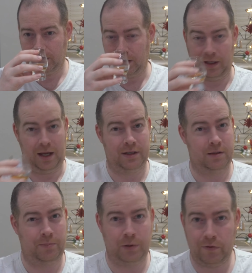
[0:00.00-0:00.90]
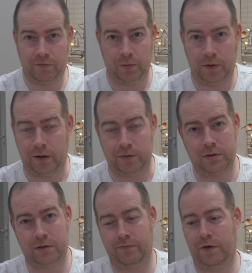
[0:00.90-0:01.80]
It has a beautiful
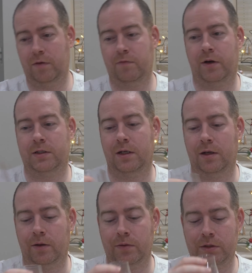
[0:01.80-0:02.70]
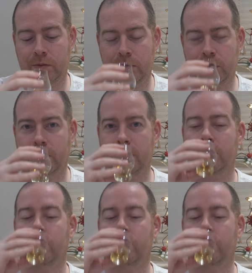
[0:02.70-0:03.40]
nose, very inviting nose to enjoy.